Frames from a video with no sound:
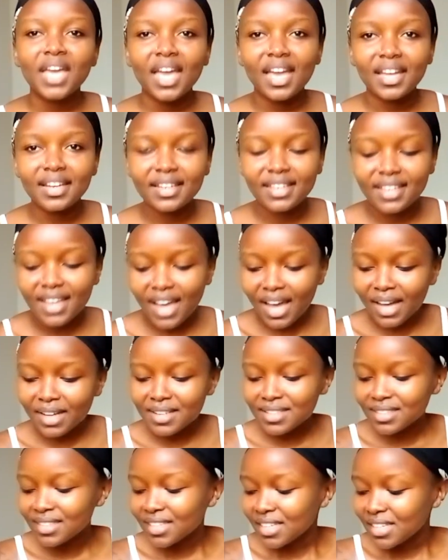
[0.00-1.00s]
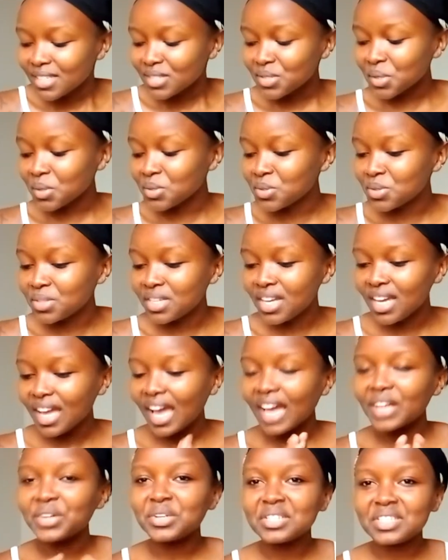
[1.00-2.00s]
And yeah, so today
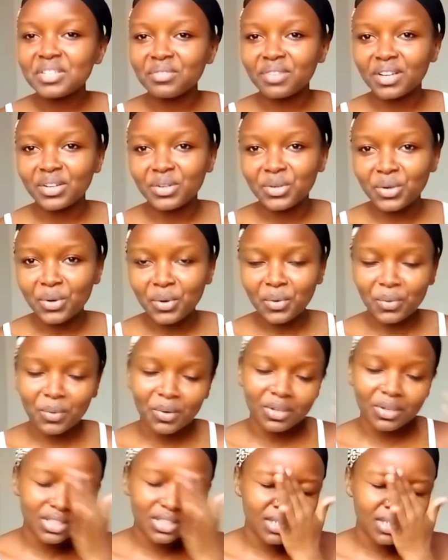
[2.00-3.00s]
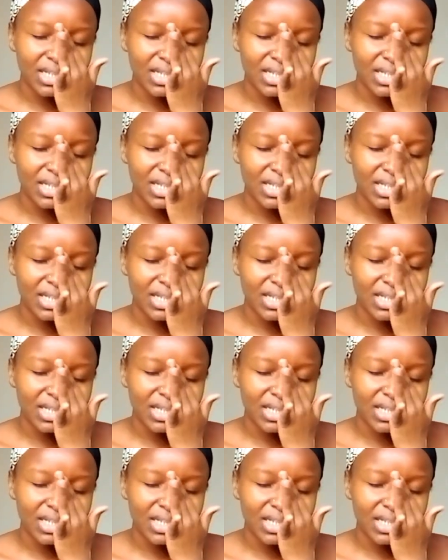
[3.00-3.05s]
I don't even know what